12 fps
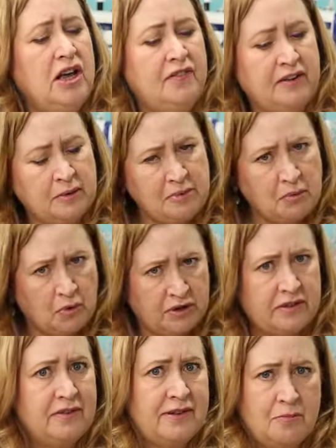If it could be worn
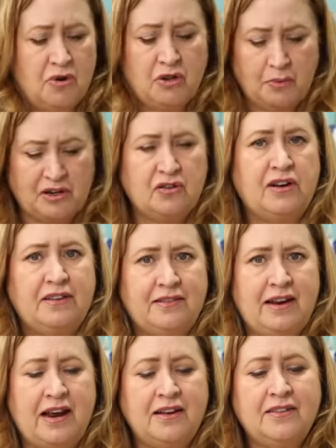in the summer and the winter, it
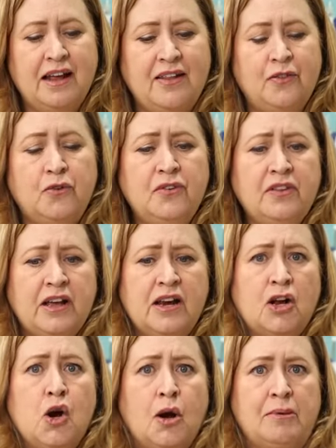stays. And those are the
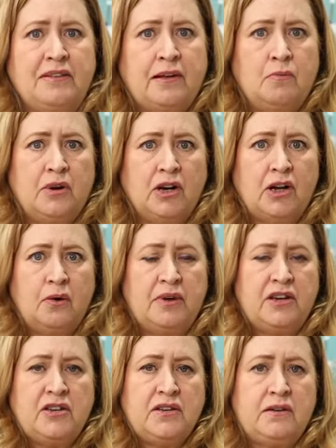kind of garments I want to go
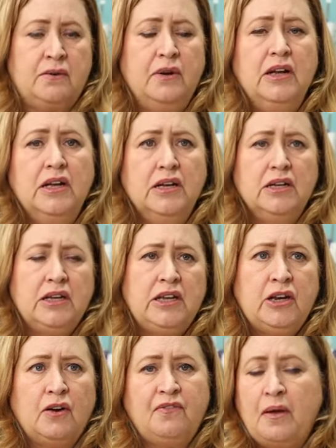into,
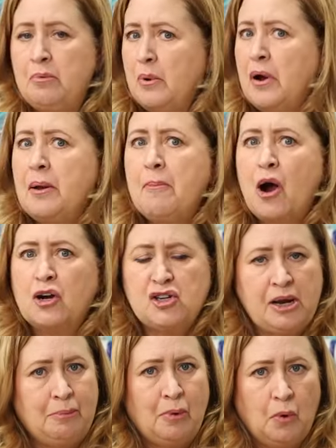you know, February,
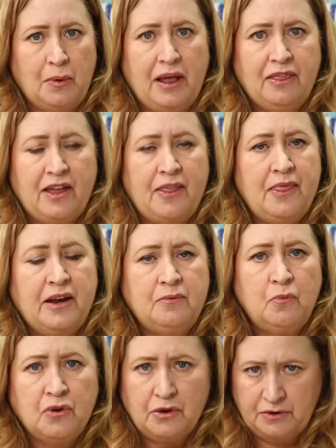March, April with, and
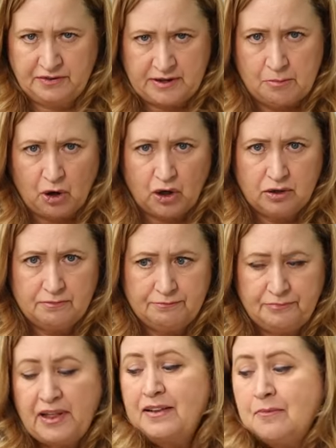then we'll go to summer.
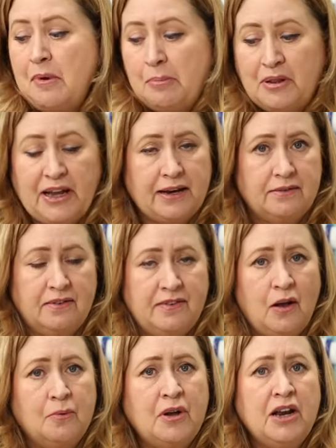That's my plan.
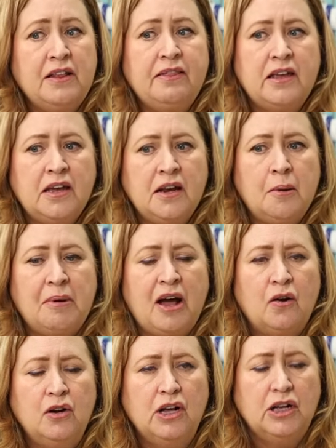So I'm kind of thinking
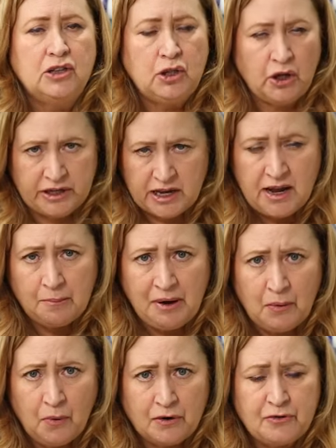about looking at
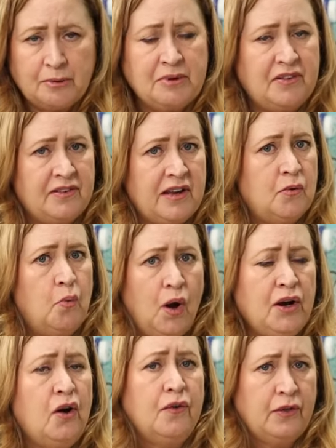my wardrobe and seeing
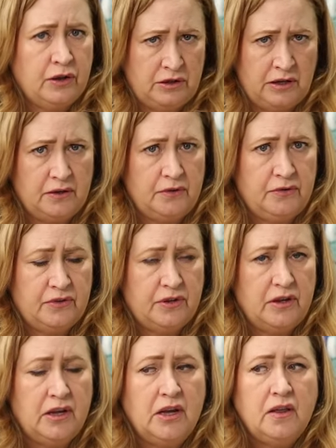what are the clothes
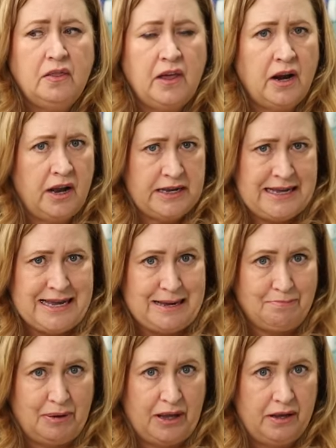that I
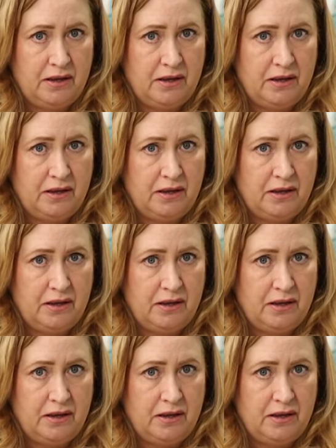keep